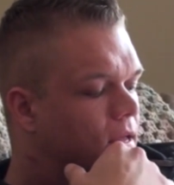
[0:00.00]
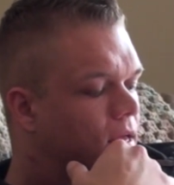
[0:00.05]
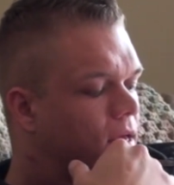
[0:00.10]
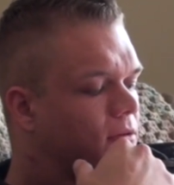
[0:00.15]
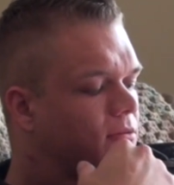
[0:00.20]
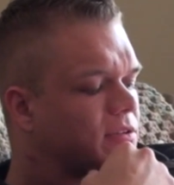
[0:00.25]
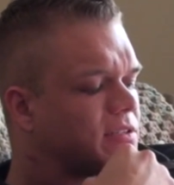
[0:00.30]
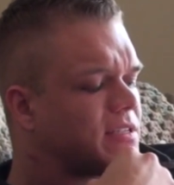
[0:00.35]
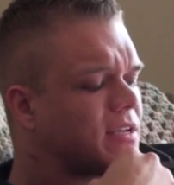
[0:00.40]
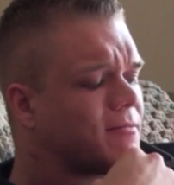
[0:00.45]
It
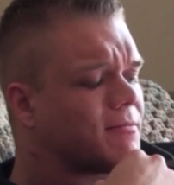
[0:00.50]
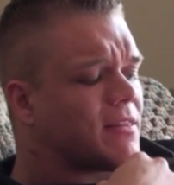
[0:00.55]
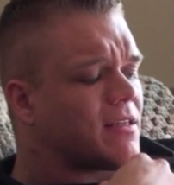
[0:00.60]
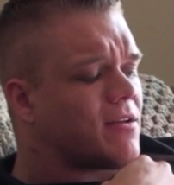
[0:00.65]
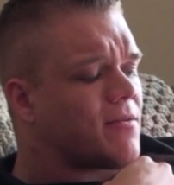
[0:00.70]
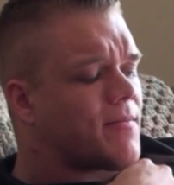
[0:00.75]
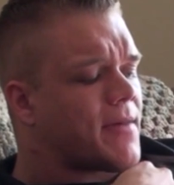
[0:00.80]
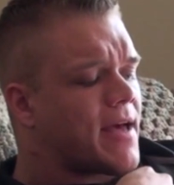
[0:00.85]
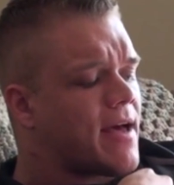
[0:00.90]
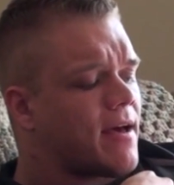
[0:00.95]
was something
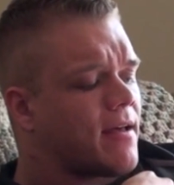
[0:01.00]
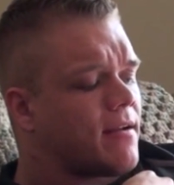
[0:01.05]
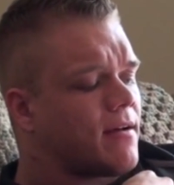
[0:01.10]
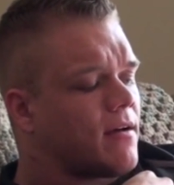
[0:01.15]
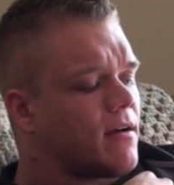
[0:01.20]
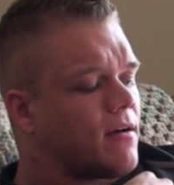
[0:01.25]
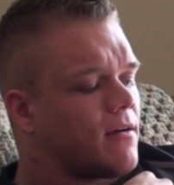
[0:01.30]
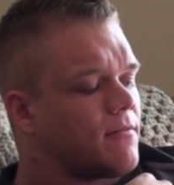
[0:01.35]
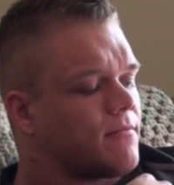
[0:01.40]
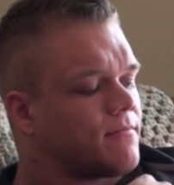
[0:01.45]
about,
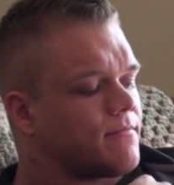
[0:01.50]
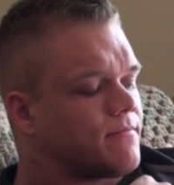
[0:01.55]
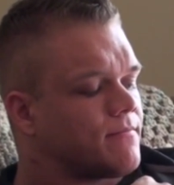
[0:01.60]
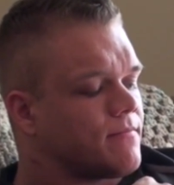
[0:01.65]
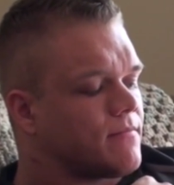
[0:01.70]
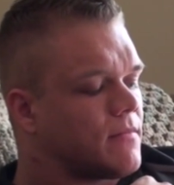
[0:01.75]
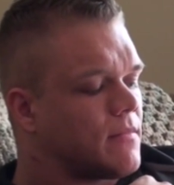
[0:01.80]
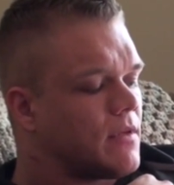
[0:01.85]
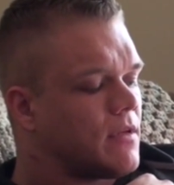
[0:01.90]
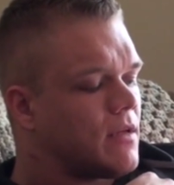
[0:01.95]
I
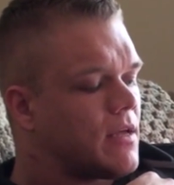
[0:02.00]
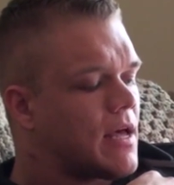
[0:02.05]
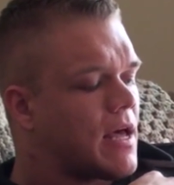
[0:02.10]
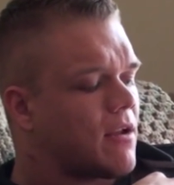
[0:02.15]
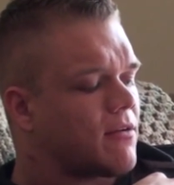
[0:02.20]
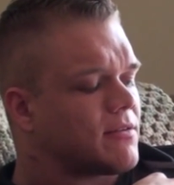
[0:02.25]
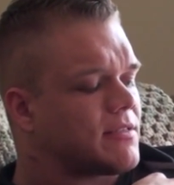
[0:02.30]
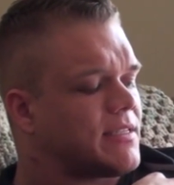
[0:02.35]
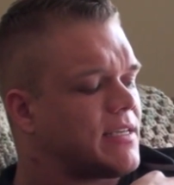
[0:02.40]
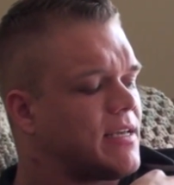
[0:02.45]

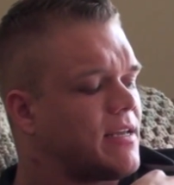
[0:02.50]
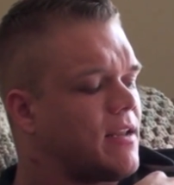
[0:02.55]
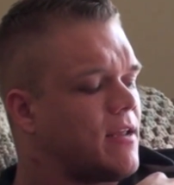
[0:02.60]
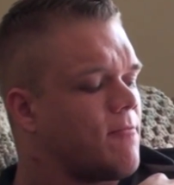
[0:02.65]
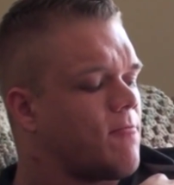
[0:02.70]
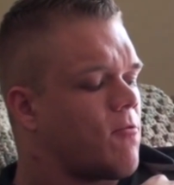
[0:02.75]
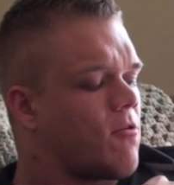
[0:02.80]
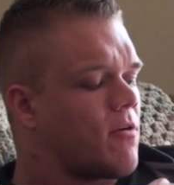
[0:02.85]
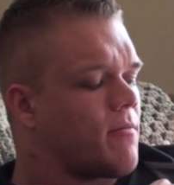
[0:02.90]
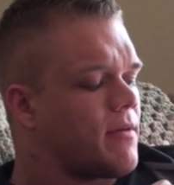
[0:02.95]
don't see it
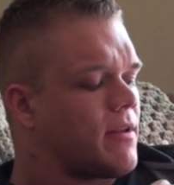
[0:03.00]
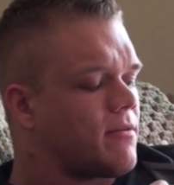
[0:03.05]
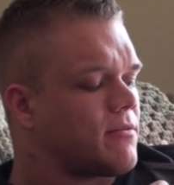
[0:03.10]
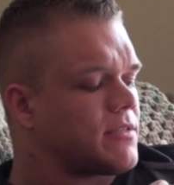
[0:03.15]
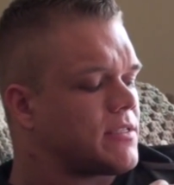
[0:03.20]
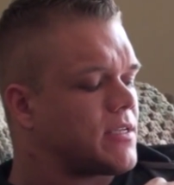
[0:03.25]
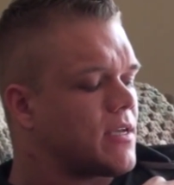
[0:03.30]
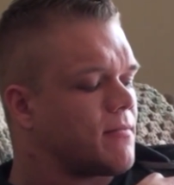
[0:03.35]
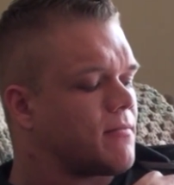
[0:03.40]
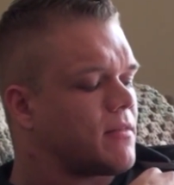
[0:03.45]
anymore, but it
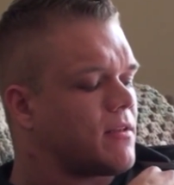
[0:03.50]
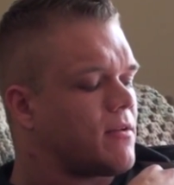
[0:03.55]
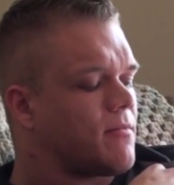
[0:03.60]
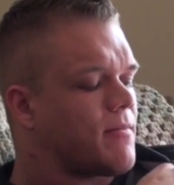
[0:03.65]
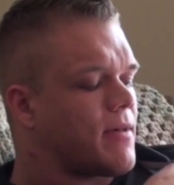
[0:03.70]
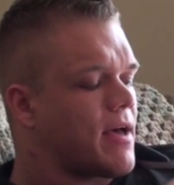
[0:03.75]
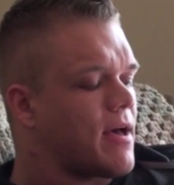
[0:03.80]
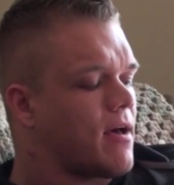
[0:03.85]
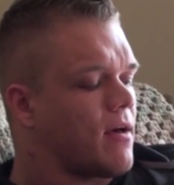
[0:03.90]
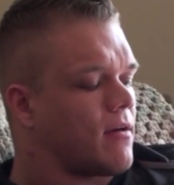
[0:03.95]
was something
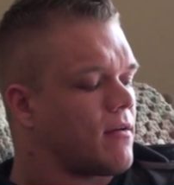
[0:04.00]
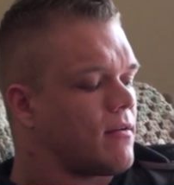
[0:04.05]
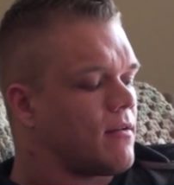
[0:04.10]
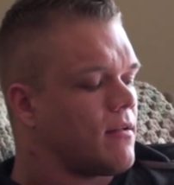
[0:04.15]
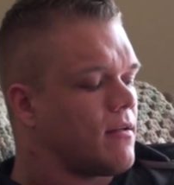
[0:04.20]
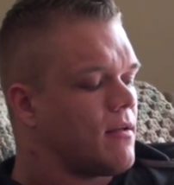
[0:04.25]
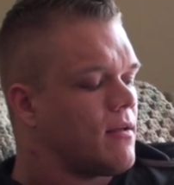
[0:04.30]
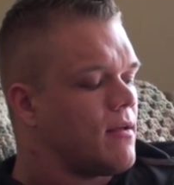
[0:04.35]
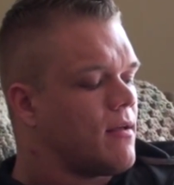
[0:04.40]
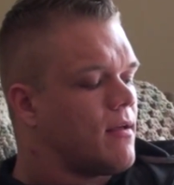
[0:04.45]
about,
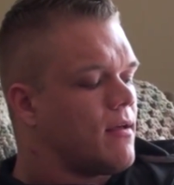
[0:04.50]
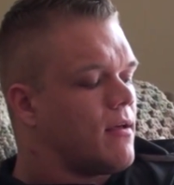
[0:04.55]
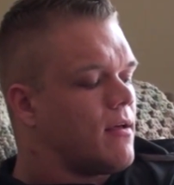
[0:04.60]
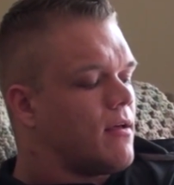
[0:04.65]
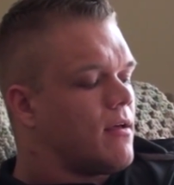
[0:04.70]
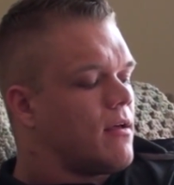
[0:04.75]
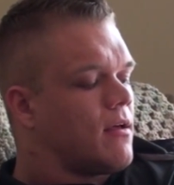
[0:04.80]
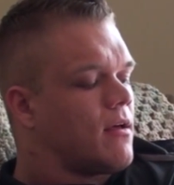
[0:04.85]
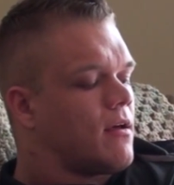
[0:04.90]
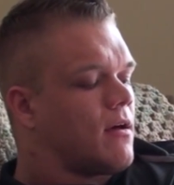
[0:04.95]

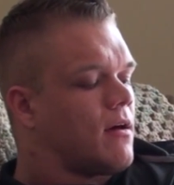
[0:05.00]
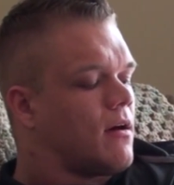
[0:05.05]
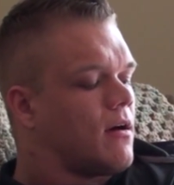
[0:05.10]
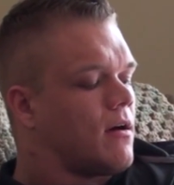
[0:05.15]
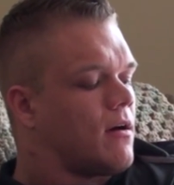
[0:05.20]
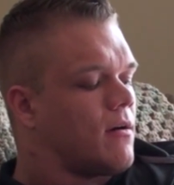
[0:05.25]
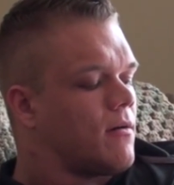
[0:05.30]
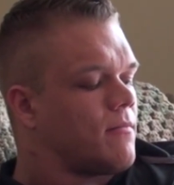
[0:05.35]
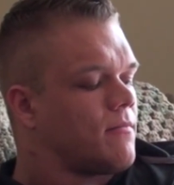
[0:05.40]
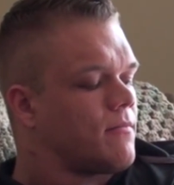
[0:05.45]

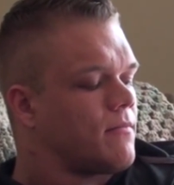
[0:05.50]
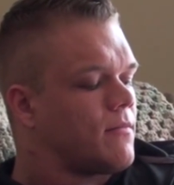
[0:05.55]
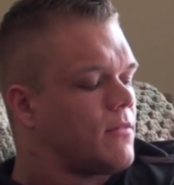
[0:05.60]
how